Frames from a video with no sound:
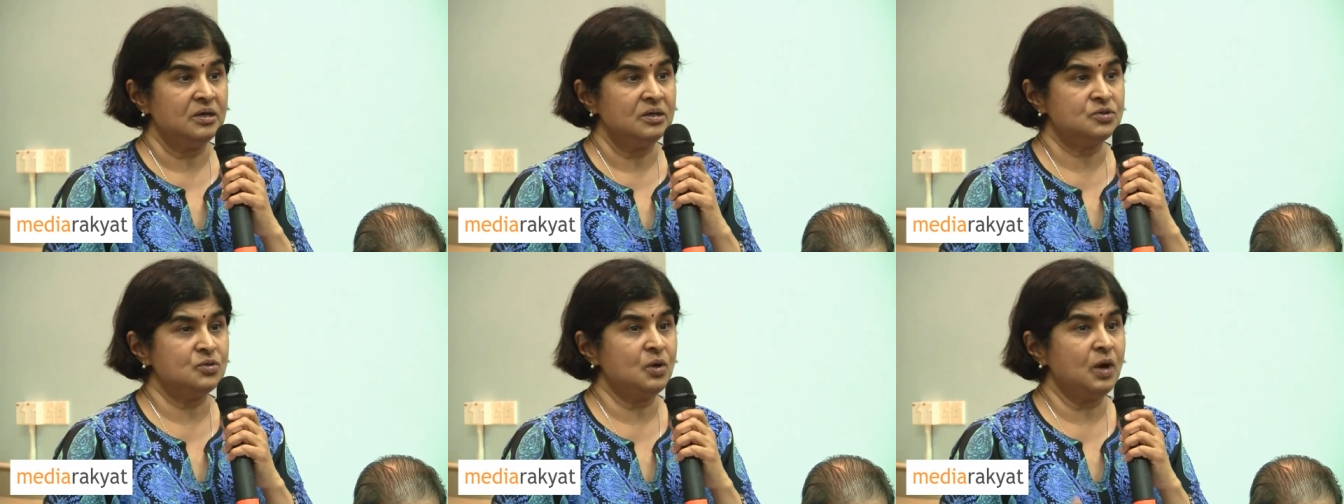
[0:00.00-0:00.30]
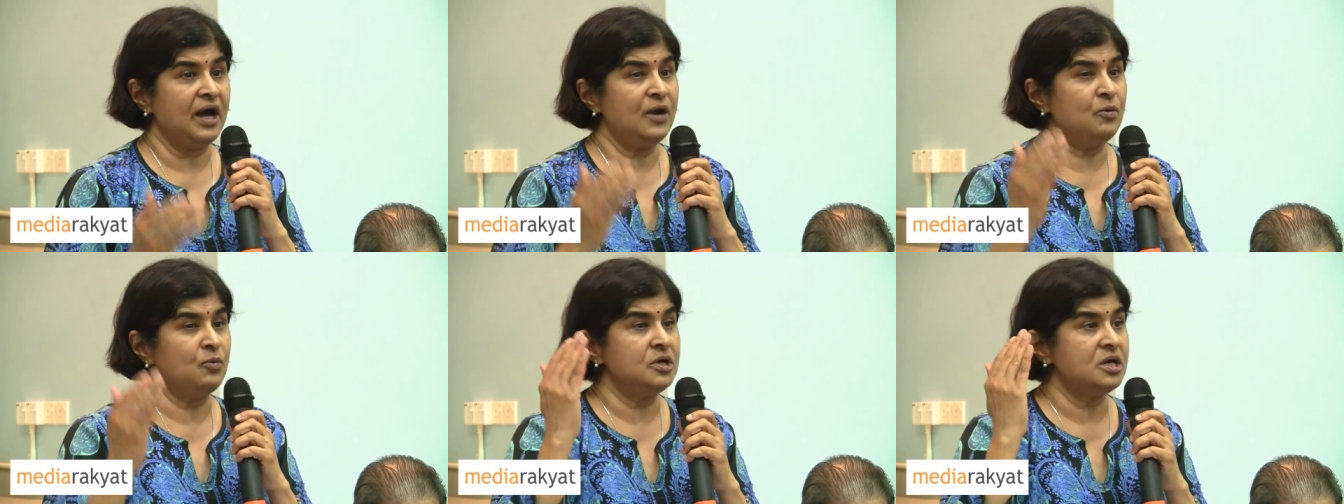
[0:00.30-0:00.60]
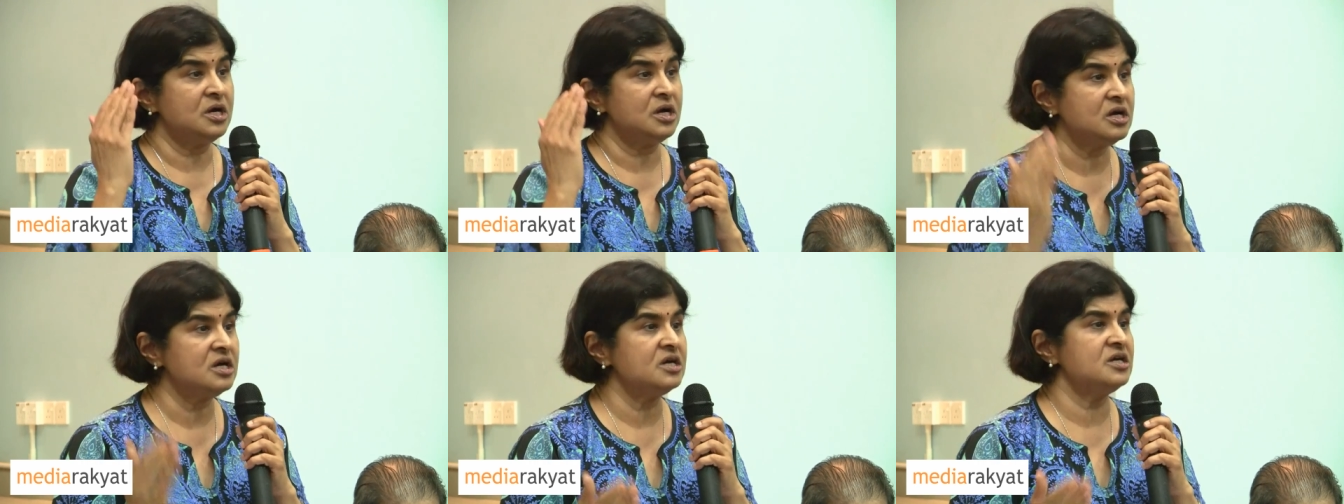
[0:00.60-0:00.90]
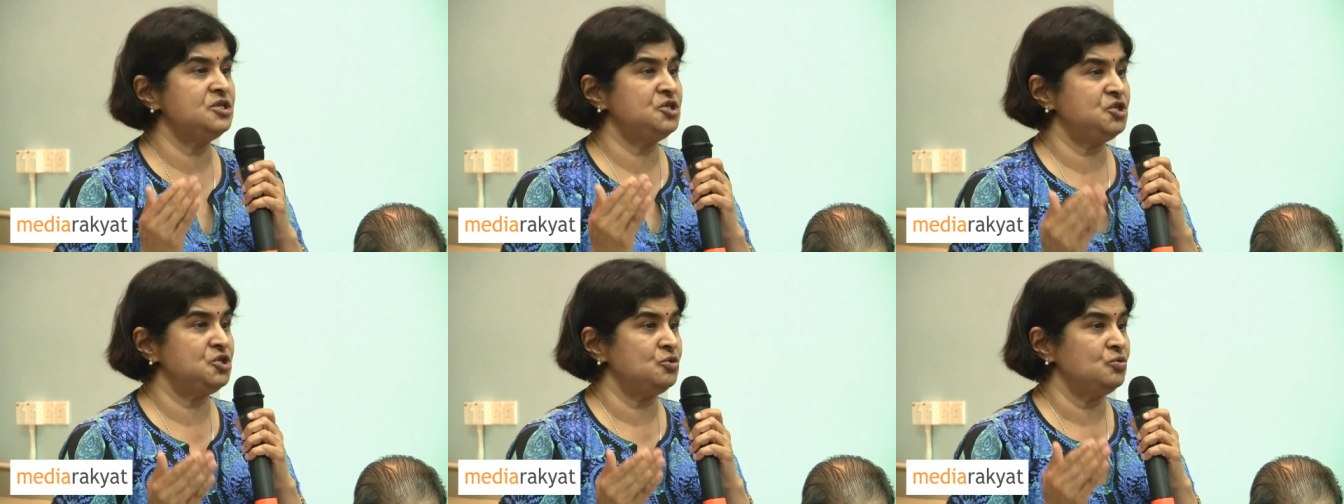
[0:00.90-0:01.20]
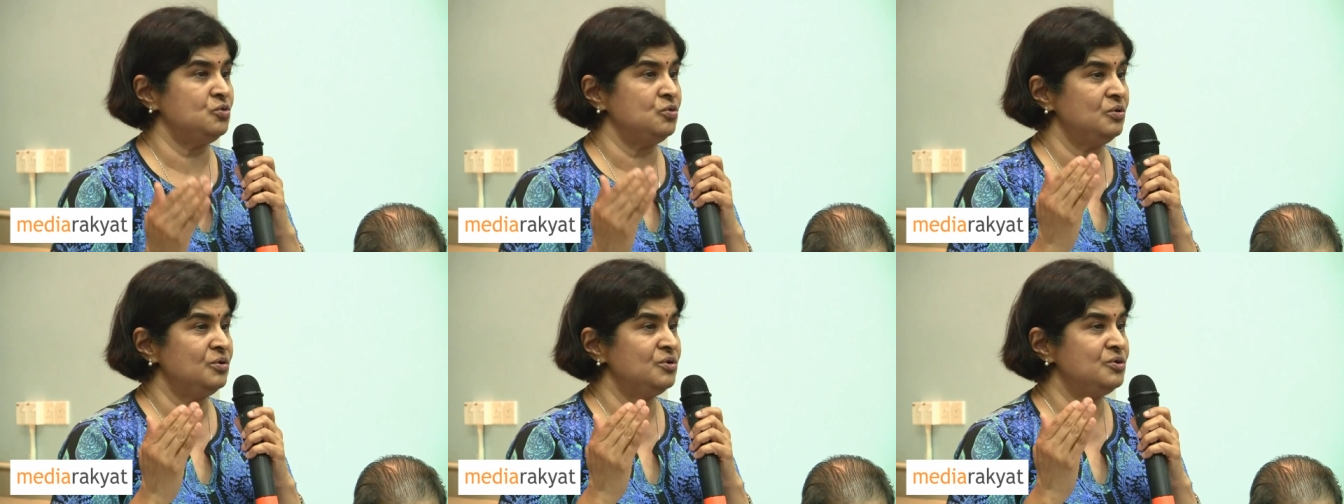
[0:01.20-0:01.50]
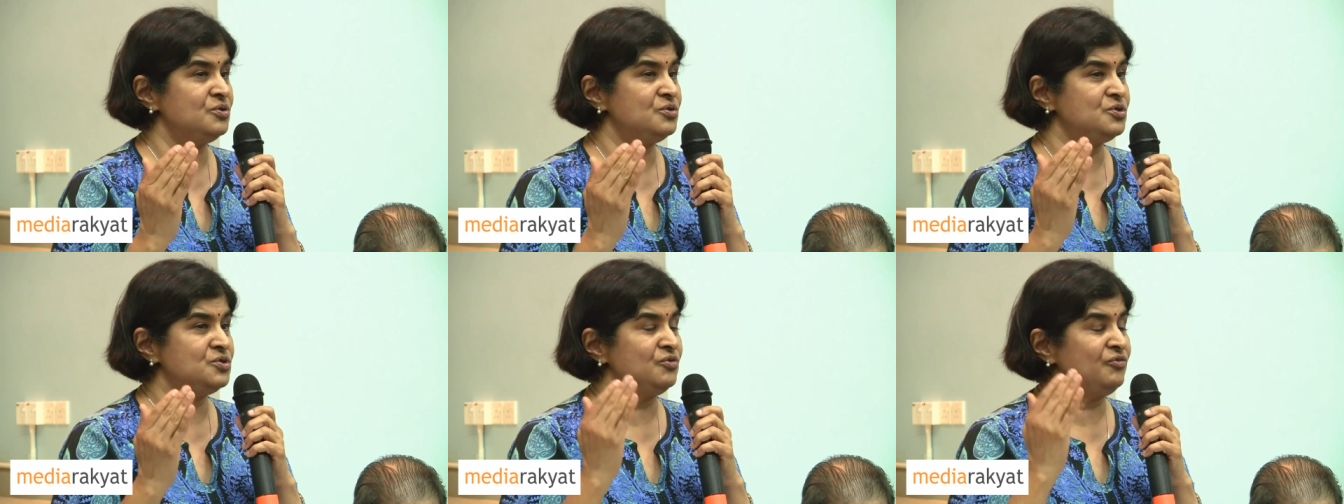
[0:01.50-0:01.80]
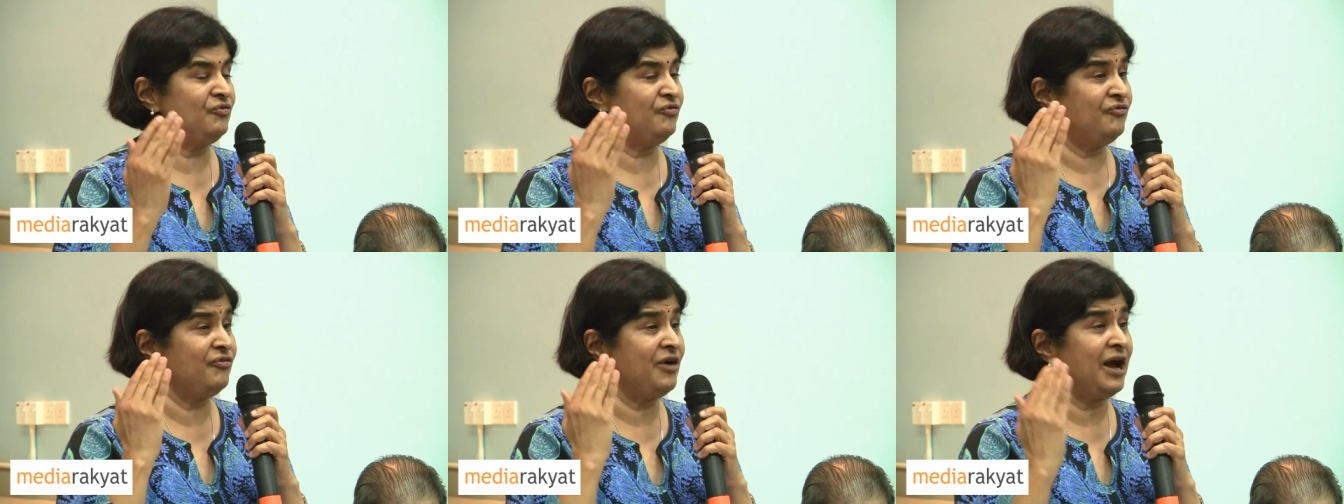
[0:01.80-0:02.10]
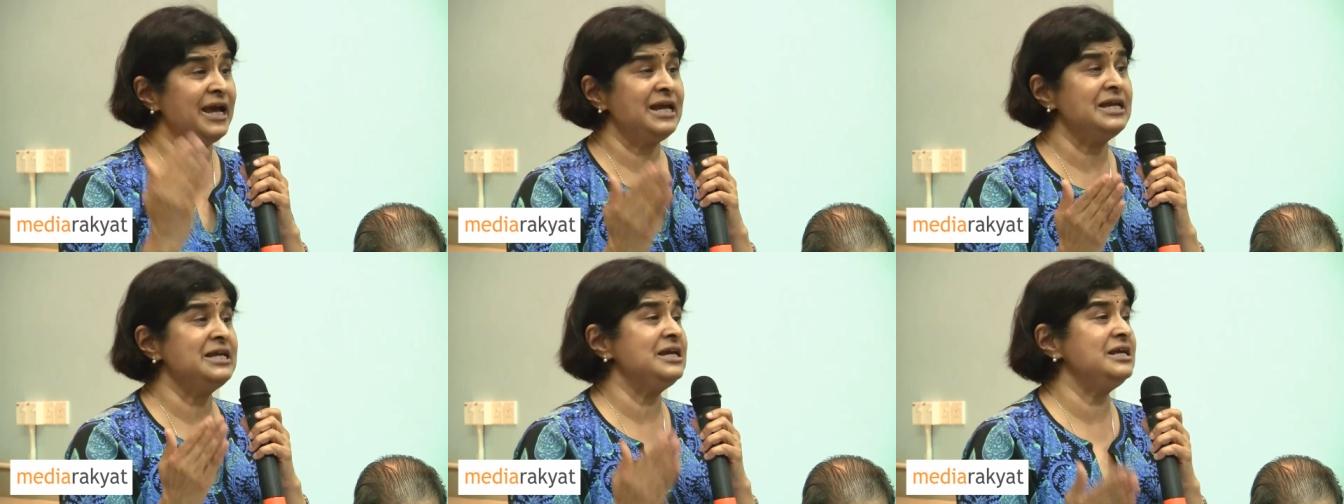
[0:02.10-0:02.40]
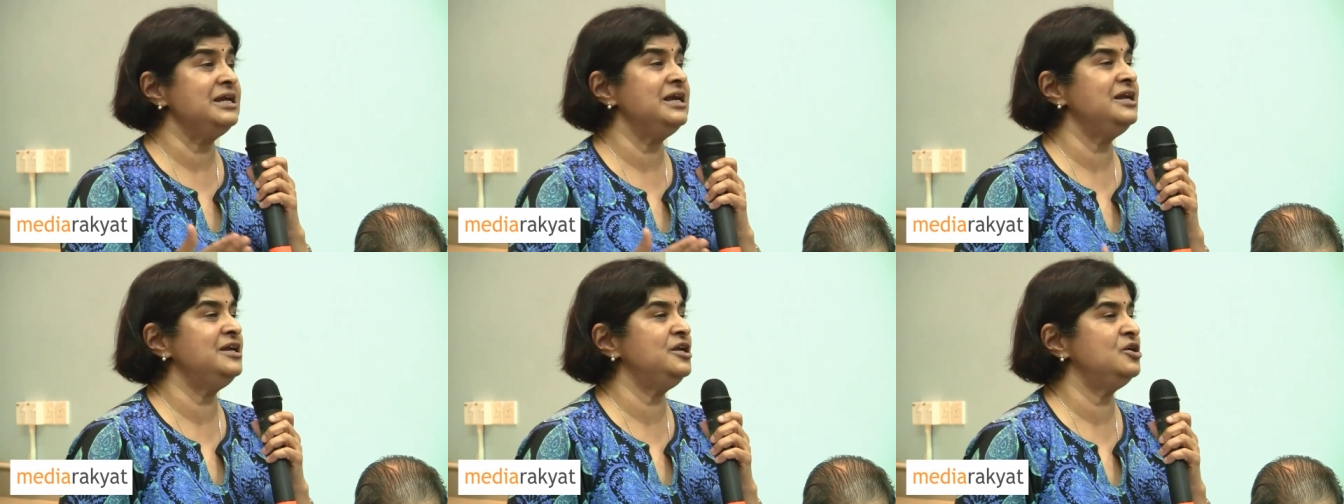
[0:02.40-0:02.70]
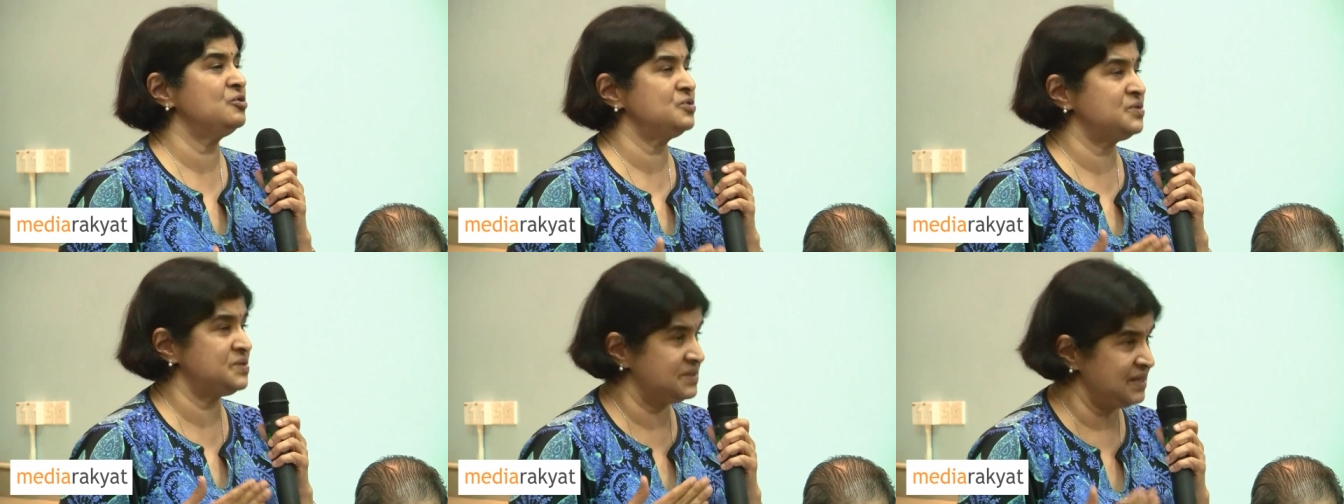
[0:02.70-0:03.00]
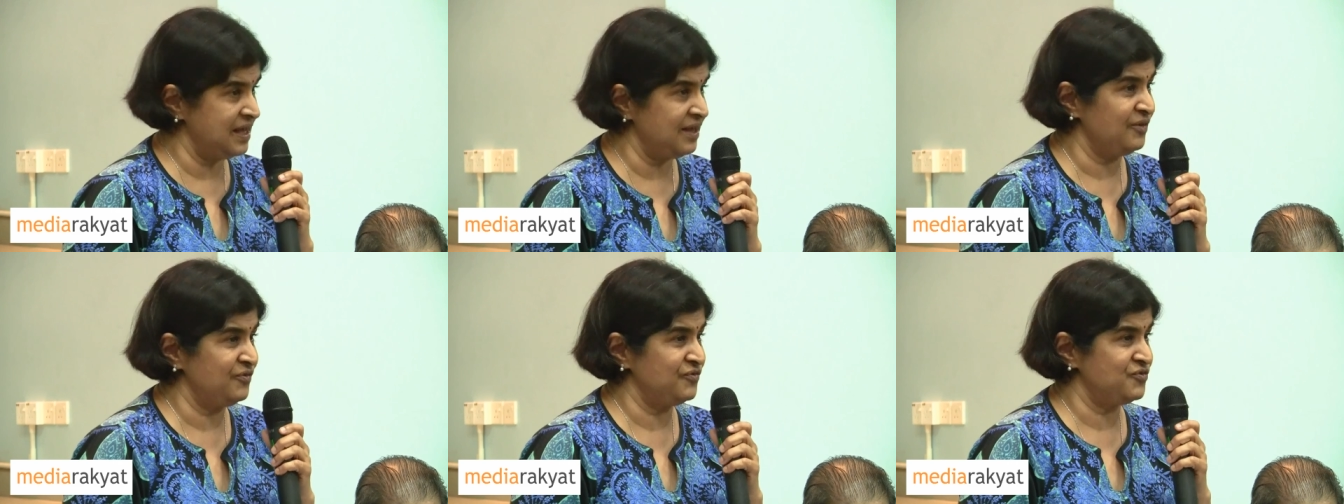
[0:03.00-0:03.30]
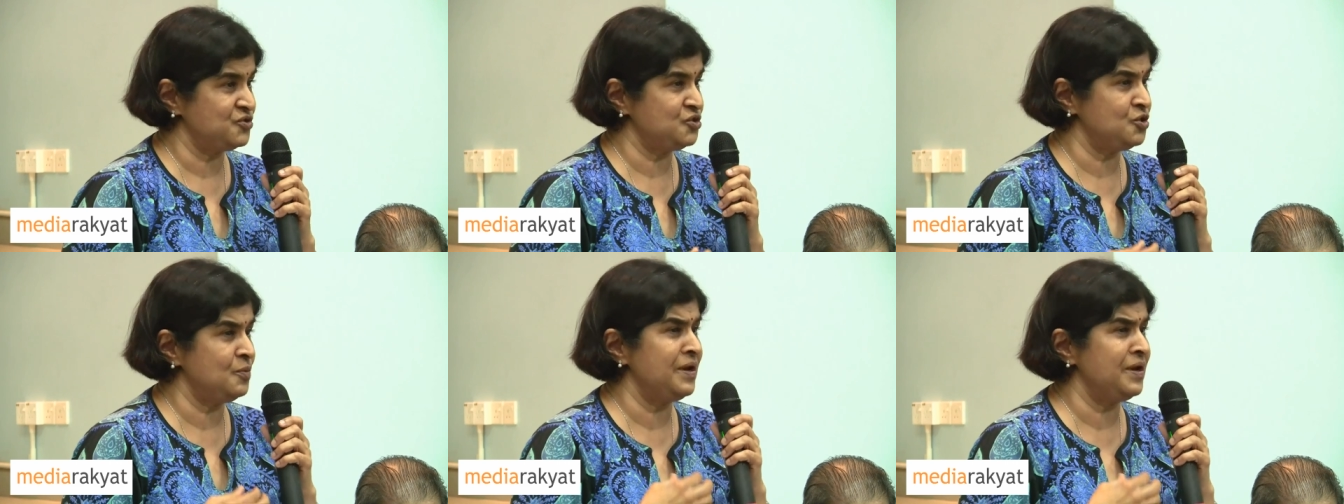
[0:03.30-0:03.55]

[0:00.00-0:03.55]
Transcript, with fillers: So I would urge you to find it in yourselves,